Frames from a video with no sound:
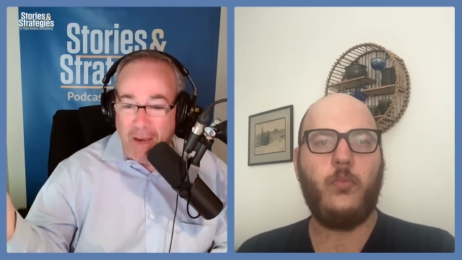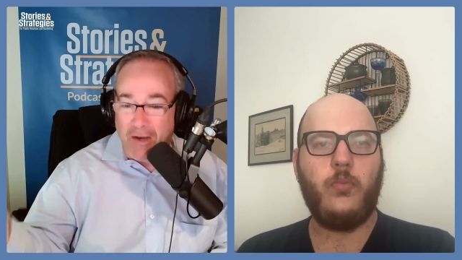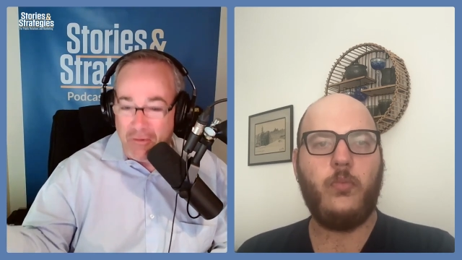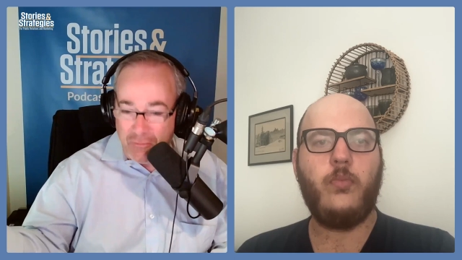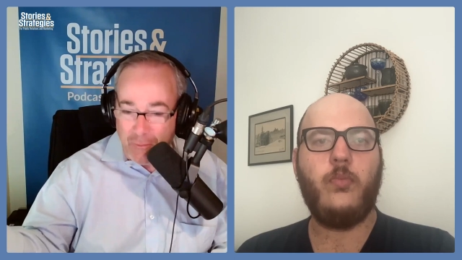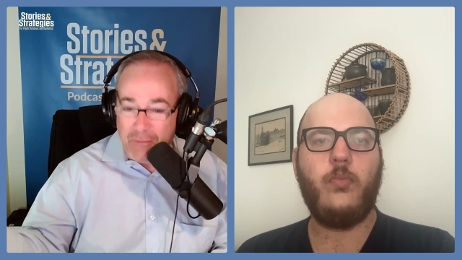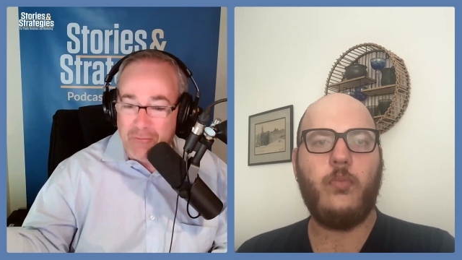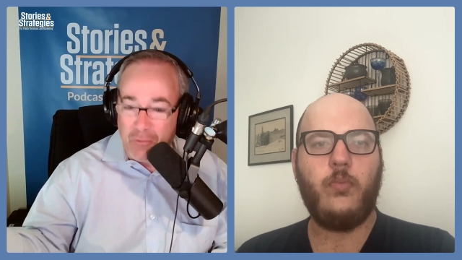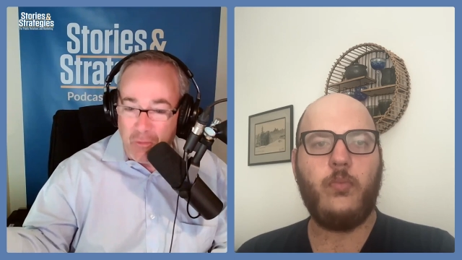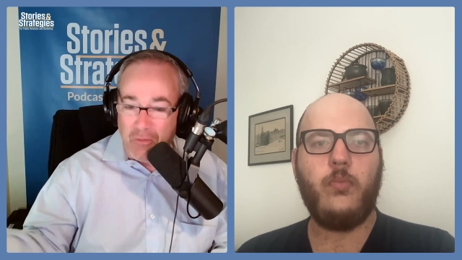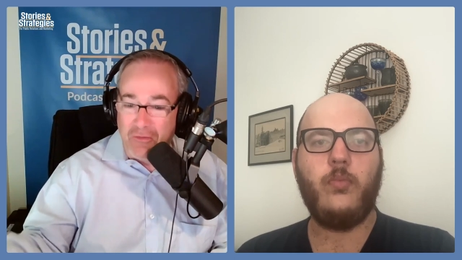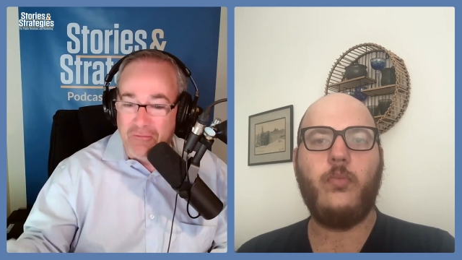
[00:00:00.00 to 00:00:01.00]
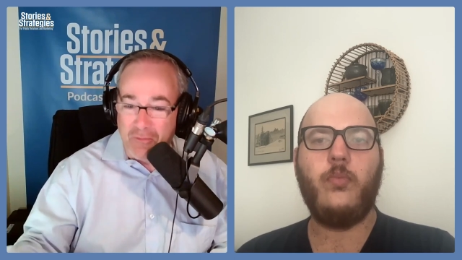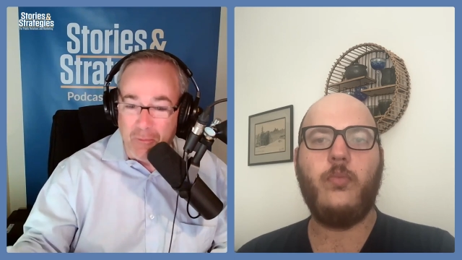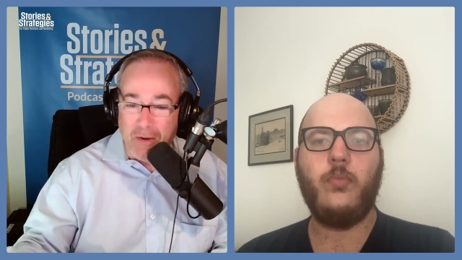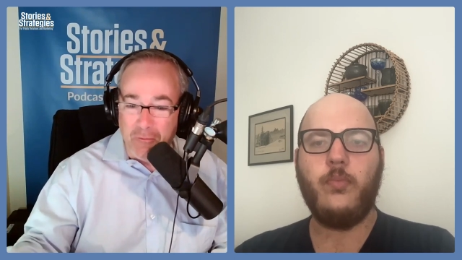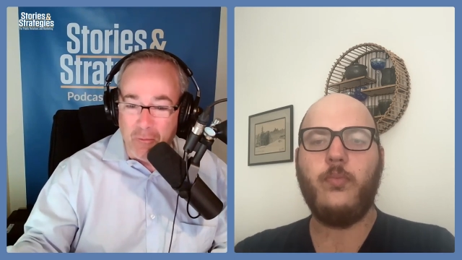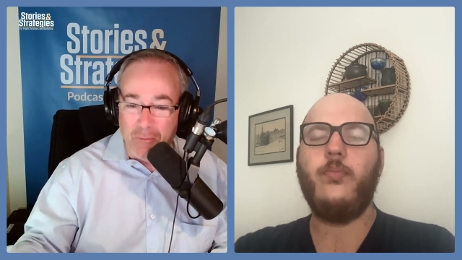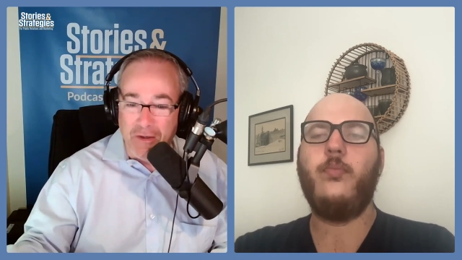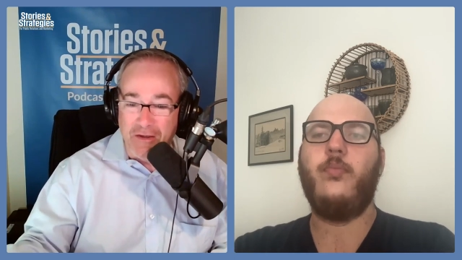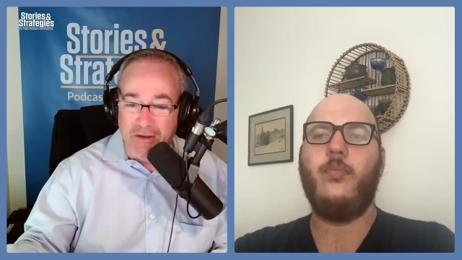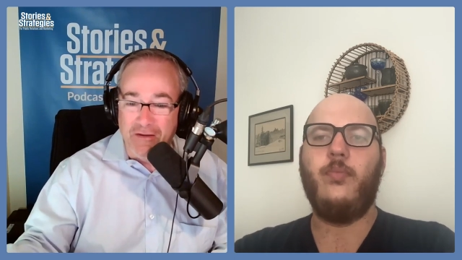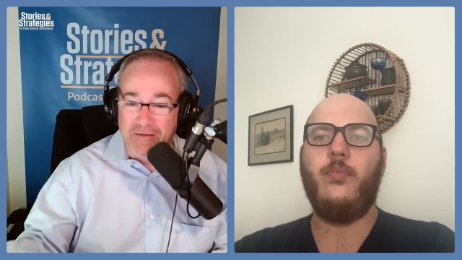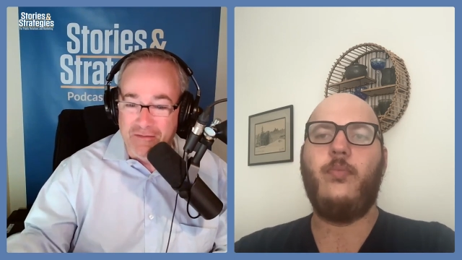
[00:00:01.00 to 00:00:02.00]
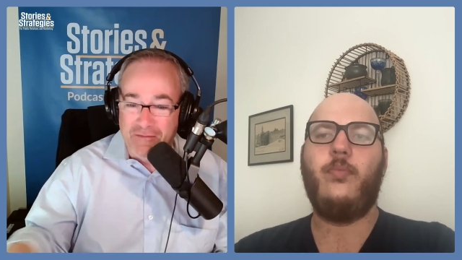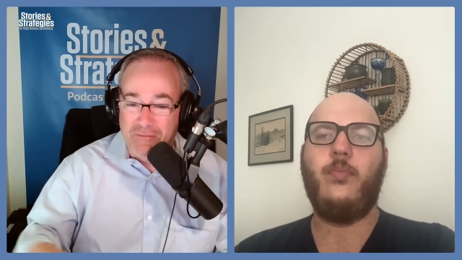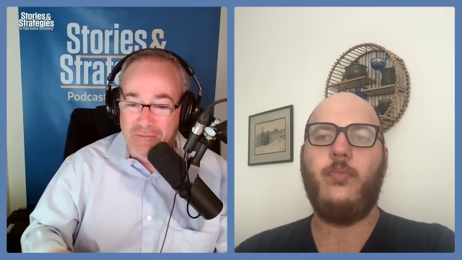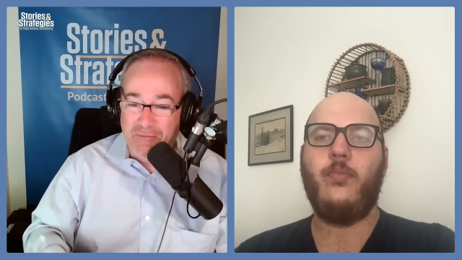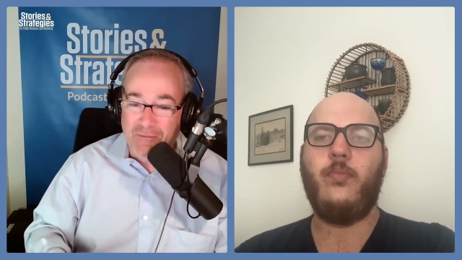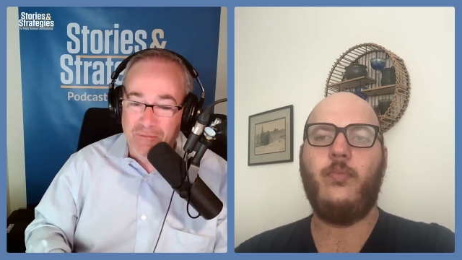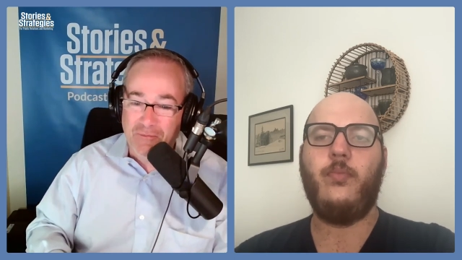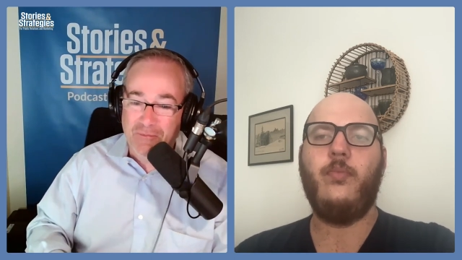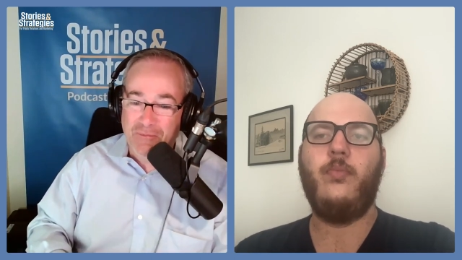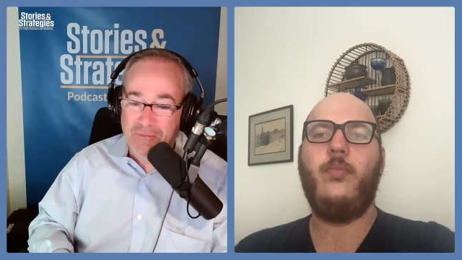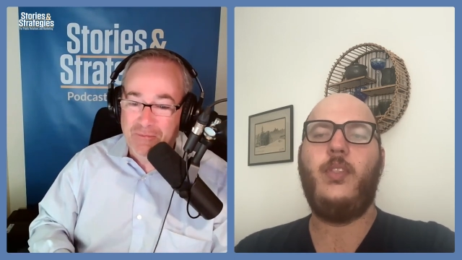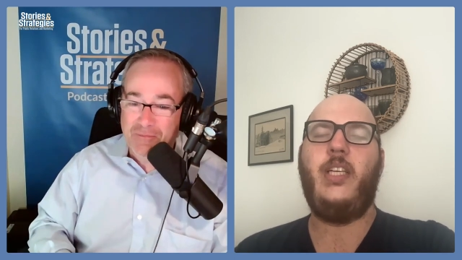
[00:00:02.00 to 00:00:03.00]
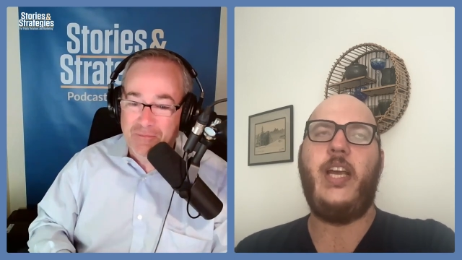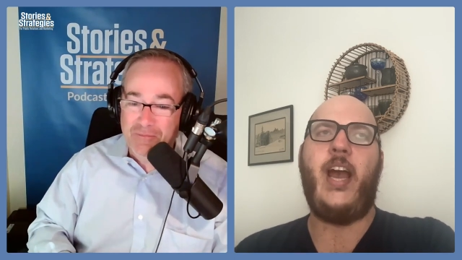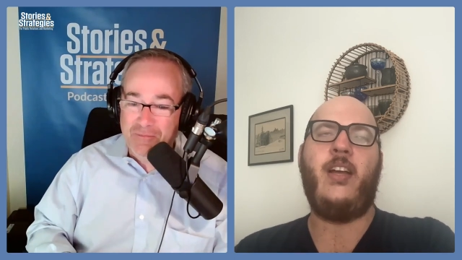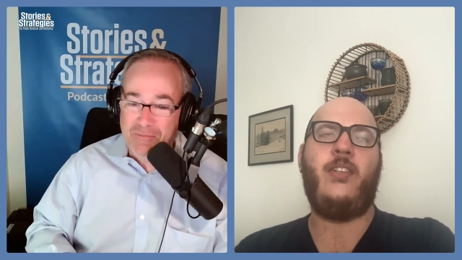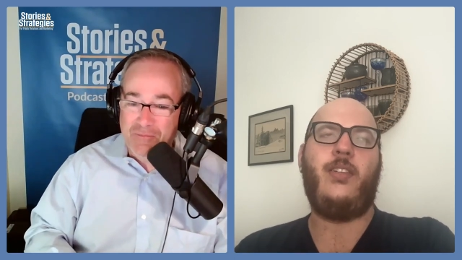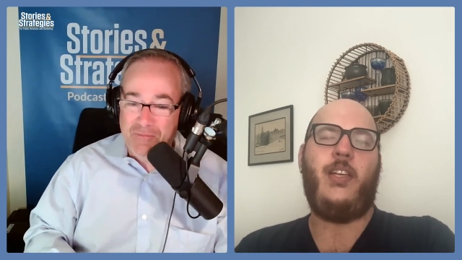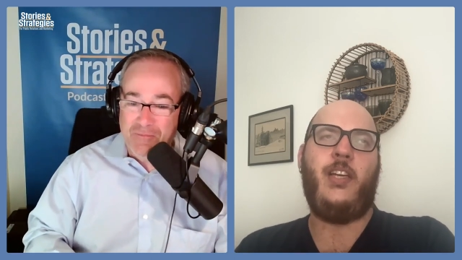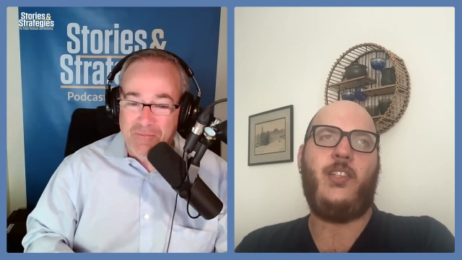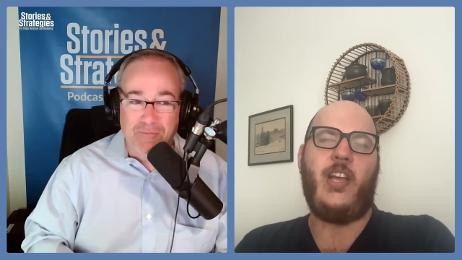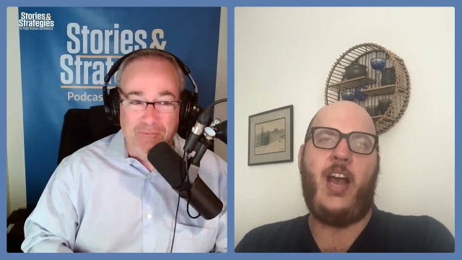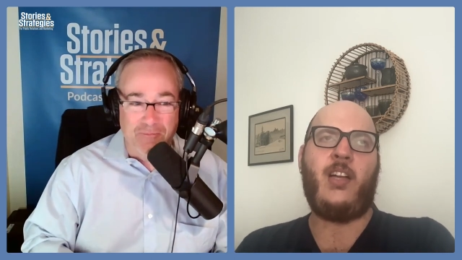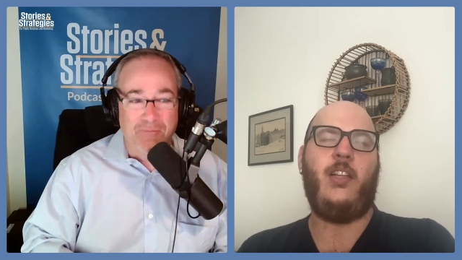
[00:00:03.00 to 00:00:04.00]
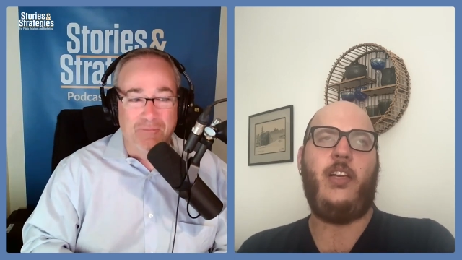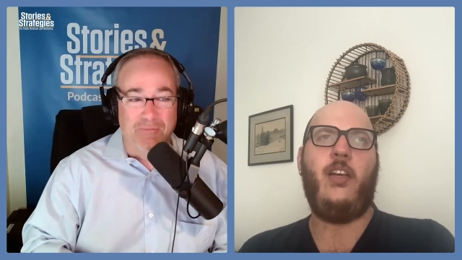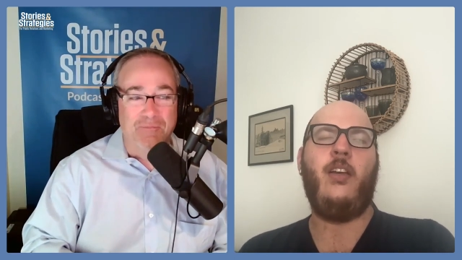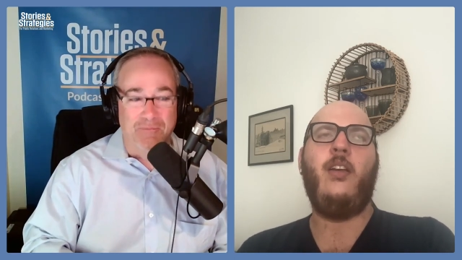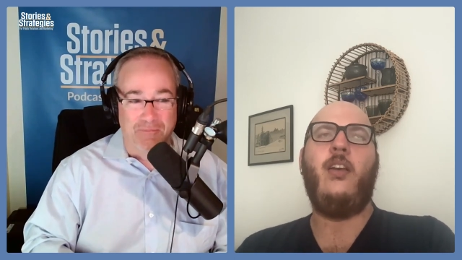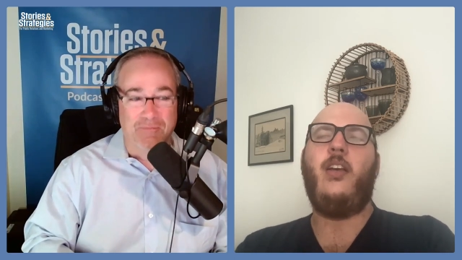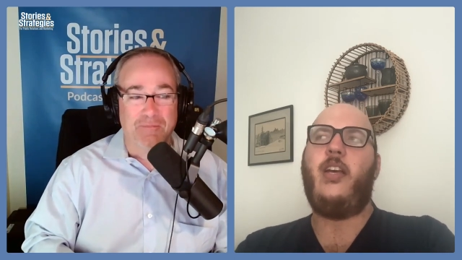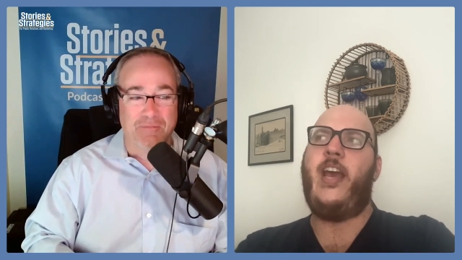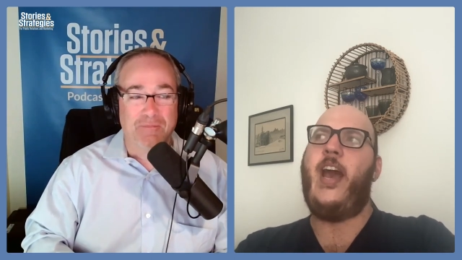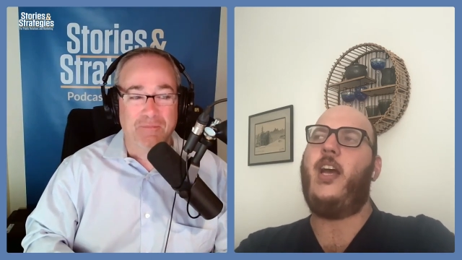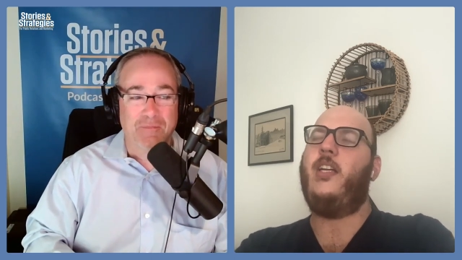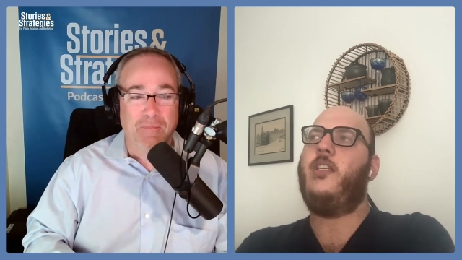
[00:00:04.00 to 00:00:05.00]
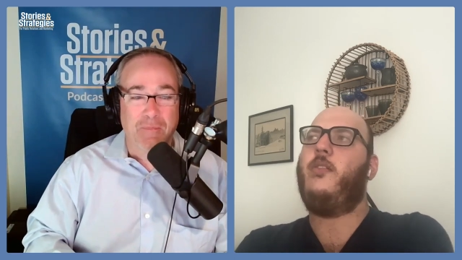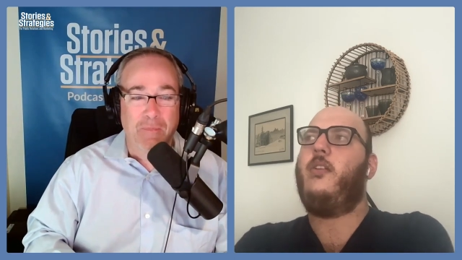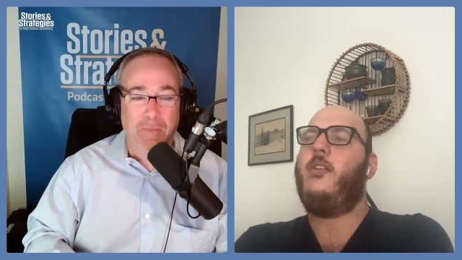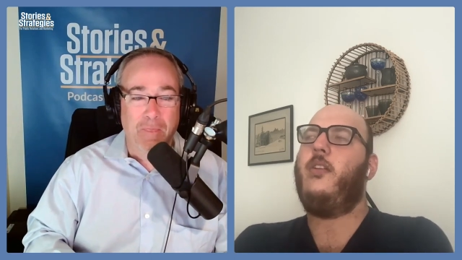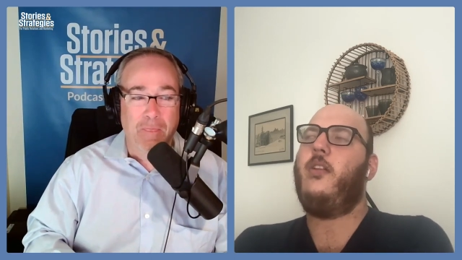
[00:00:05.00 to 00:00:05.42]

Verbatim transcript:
Speaker 1: management tool for micromedia.
Speaker 2: Yes, exactly. And